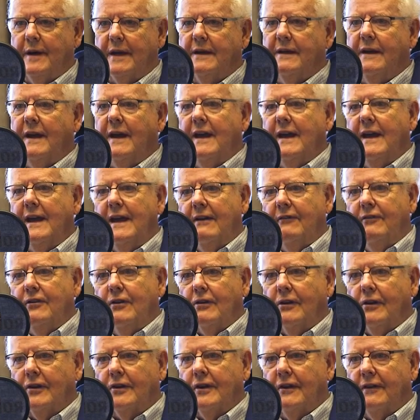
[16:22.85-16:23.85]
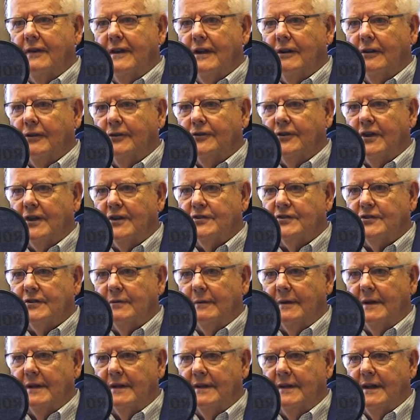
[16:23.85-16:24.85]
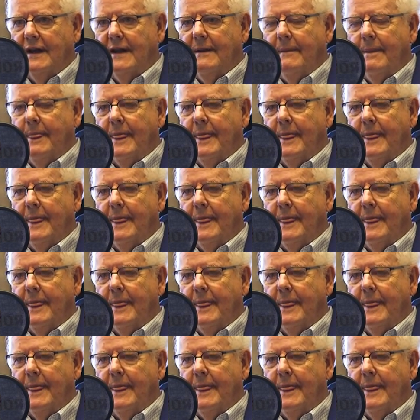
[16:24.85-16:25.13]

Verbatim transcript: But if you look at the Old Testament,